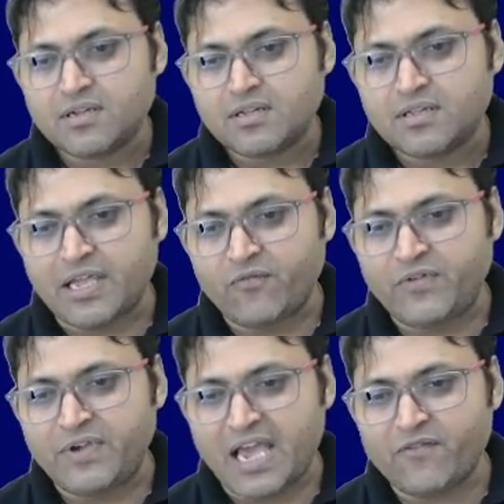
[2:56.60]
then
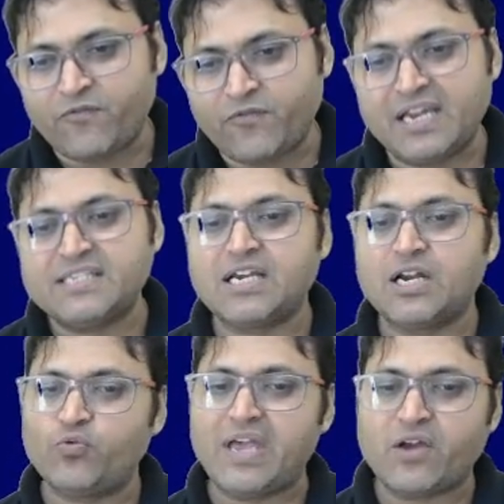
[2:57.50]
Vf1 is equal to
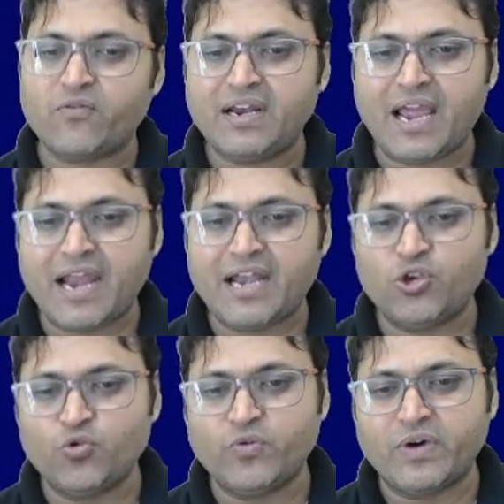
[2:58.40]
Vr1 and
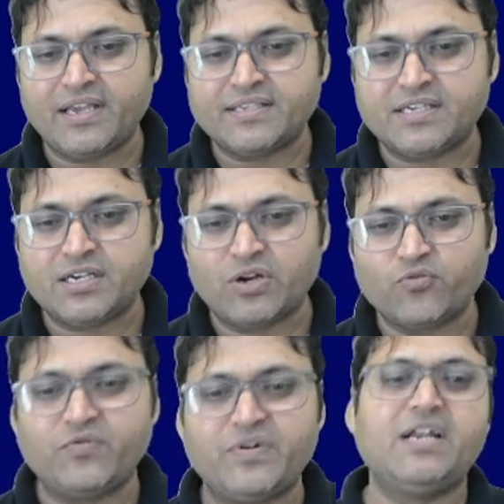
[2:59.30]
U1 is equal to
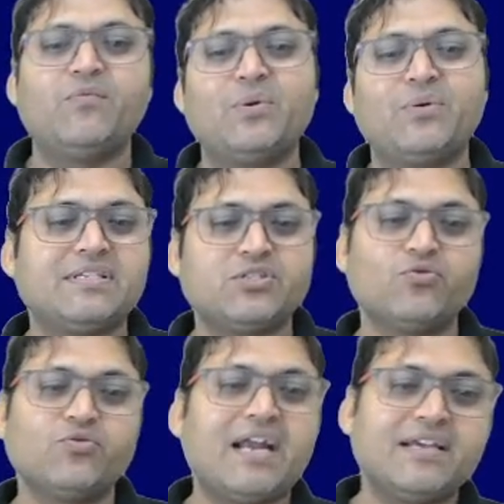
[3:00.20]
Vw1. So
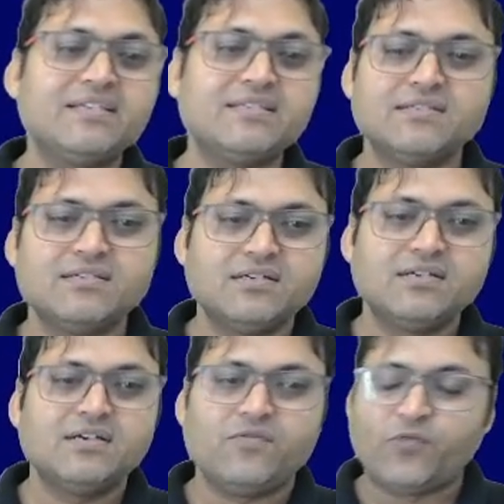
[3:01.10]
that is
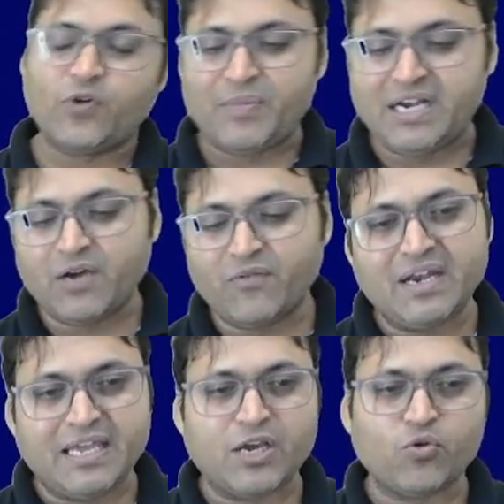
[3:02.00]
for beta1
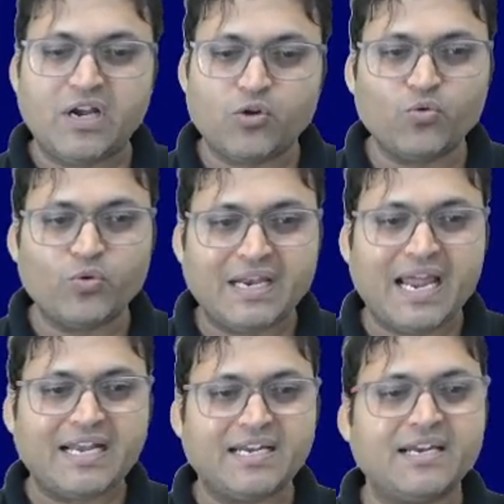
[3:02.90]
equal to
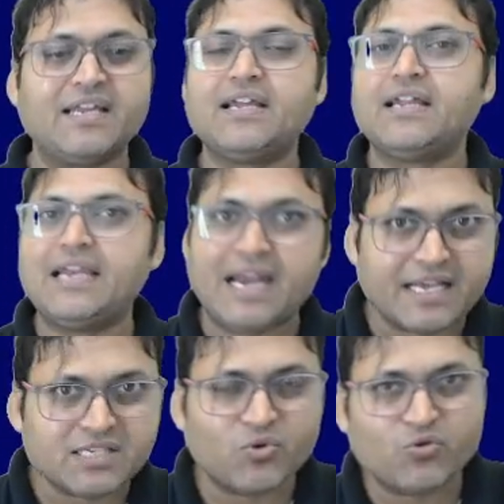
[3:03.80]
90 degree. Let us
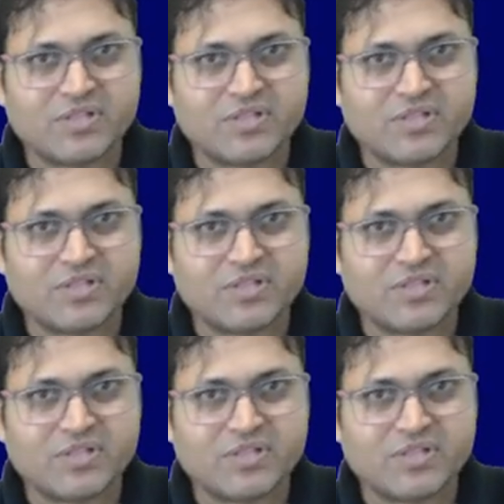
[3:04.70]
move to the